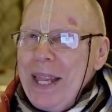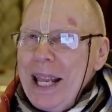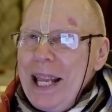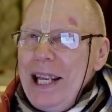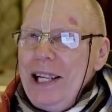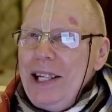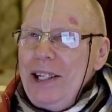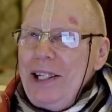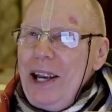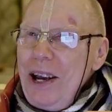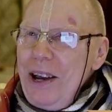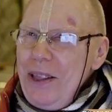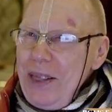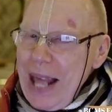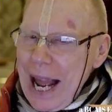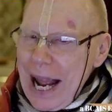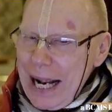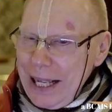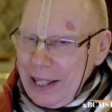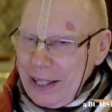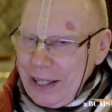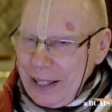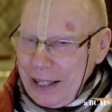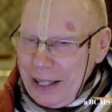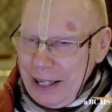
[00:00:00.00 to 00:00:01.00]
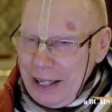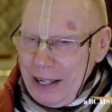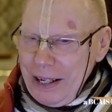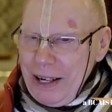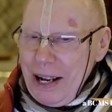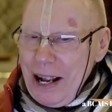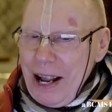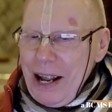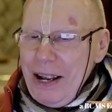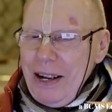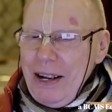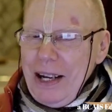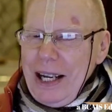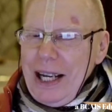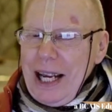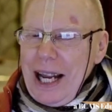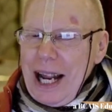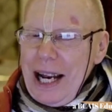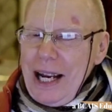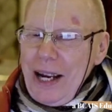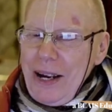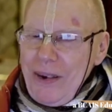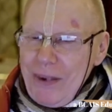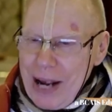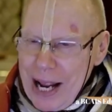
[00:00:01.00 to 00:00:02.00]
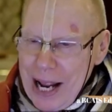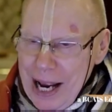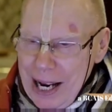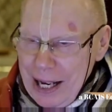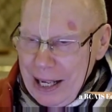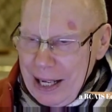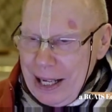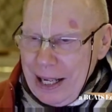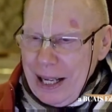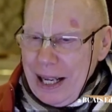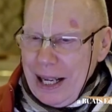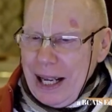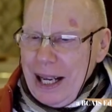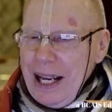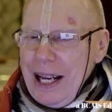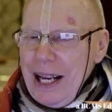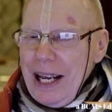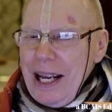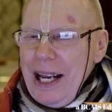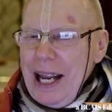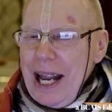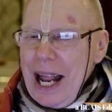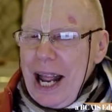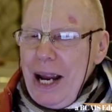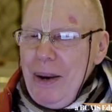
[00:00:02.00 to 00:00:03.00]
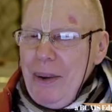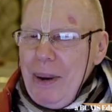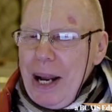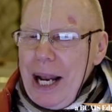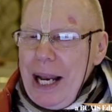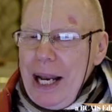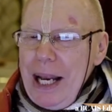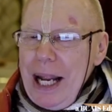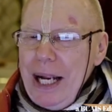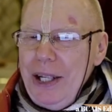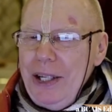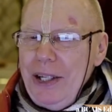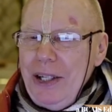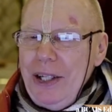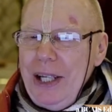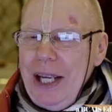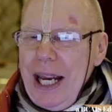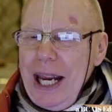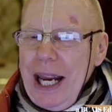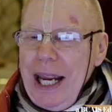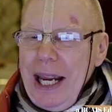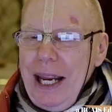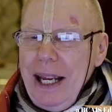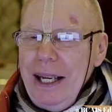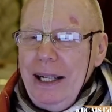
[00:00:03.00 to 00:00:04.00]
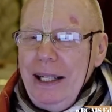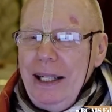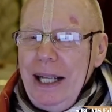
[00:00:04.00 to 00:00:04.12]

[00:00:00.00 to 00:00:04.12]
So that's, anyway, let's see.